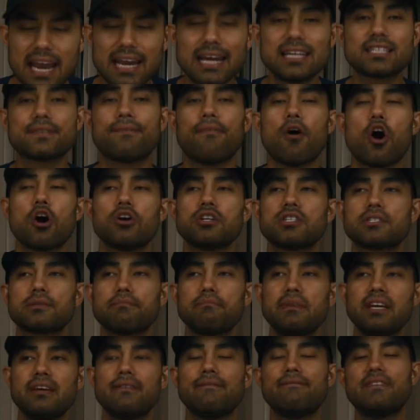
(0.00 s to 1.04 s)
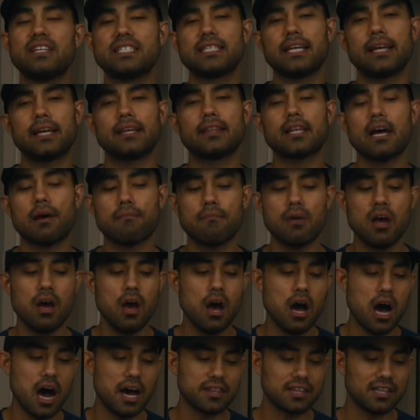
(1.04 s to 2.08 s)
And as far as me visiting them,
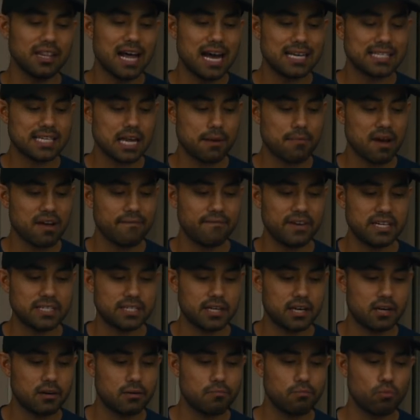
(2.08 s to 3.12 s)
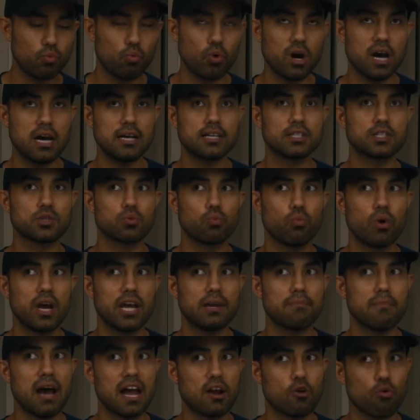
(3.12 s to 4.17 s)
uh, the last time I visited him was
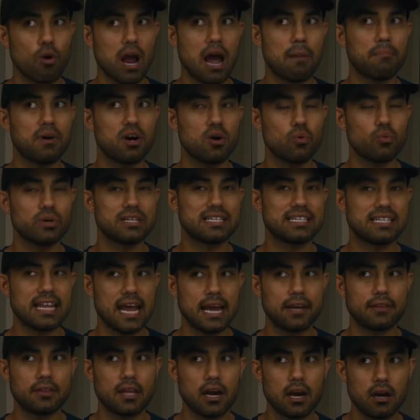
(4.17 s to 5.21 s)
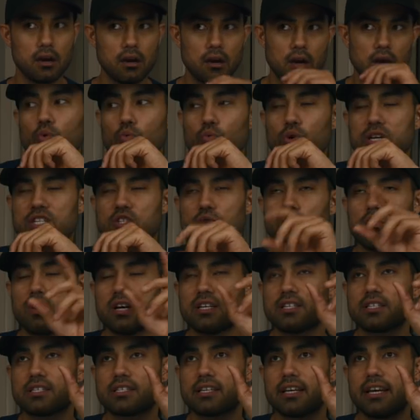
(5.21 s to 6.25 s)
when my grandma was staying there, which
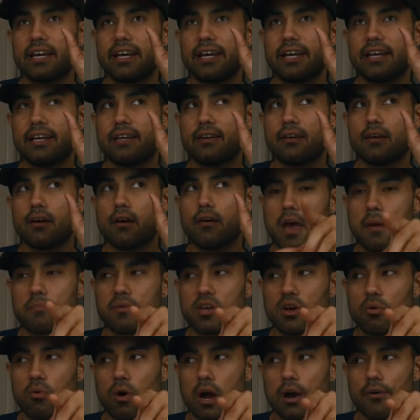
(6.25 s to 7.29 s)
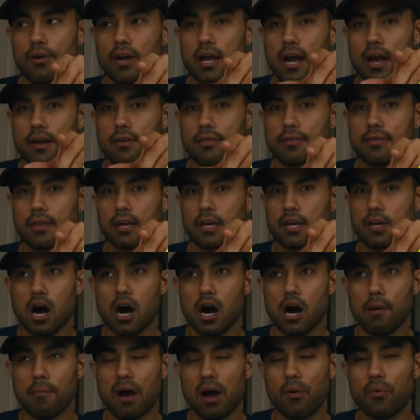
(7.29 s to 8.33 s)
was in February, I think.
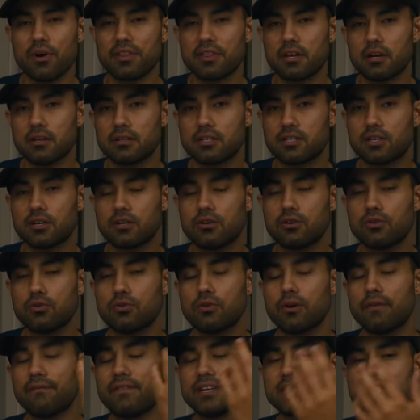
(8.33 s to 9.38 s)
Um, I went there to